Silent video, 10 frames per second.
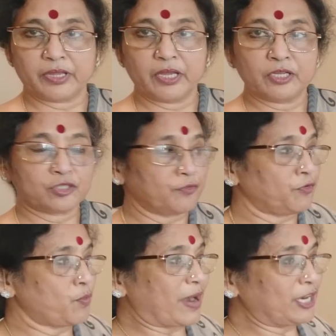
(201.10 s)
So
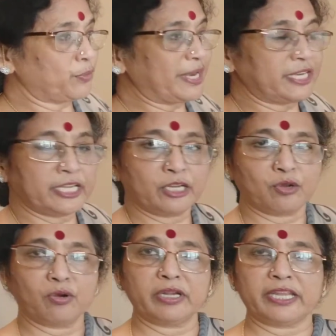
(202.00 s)
for 120 you
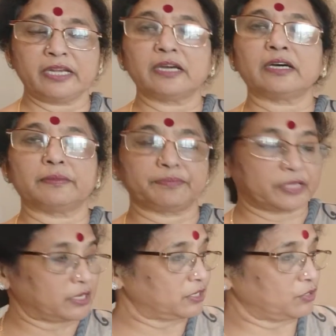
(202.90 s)
don't need
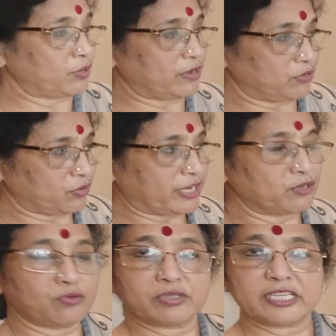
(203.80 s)
you can
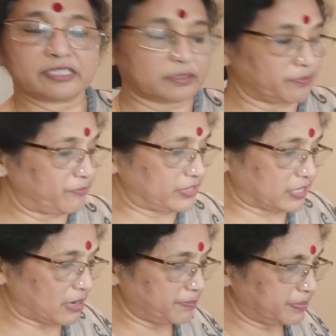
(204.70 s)
do just with
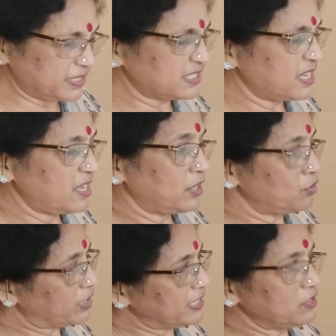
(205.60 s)
a compass.
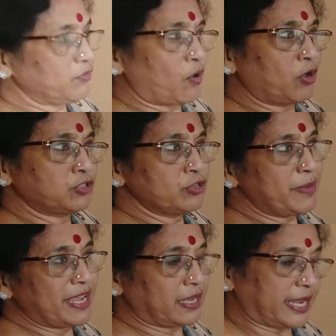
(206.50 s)
You can also
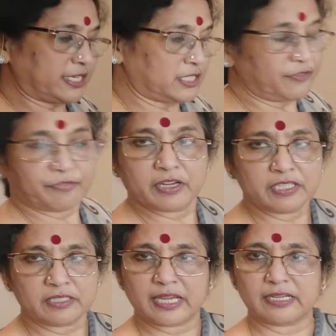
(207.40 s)
make 80
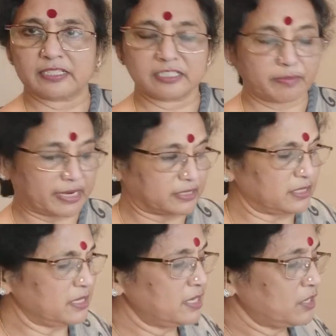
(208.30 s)
first, that doesn't
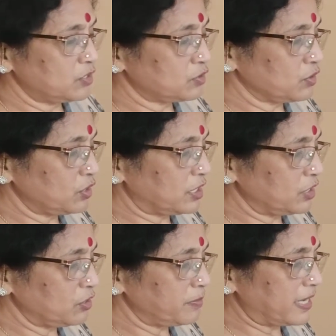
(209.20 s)
matter. So here
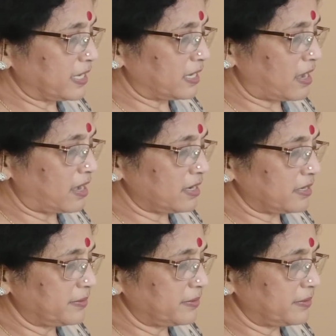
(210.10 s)
you'll make an arc,